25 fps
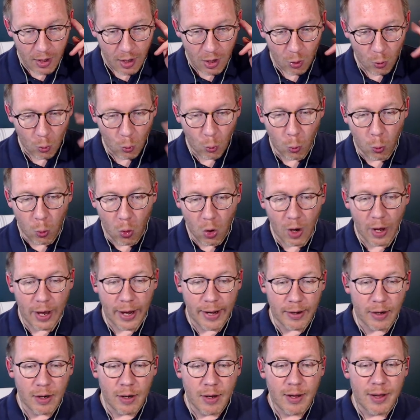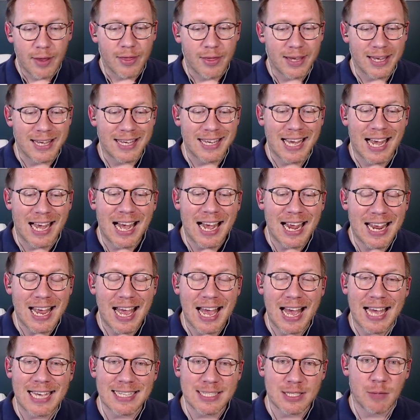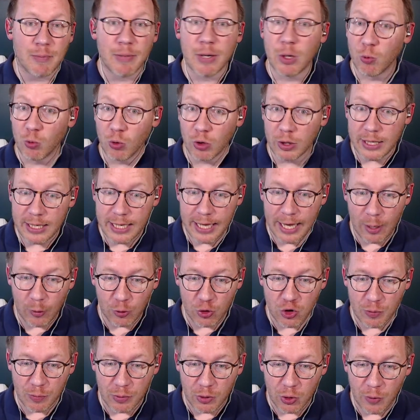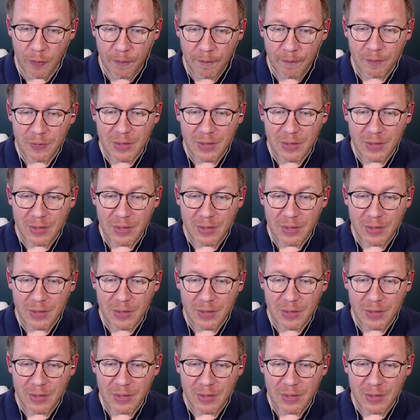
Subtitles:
One, the guy has to be rookie eligible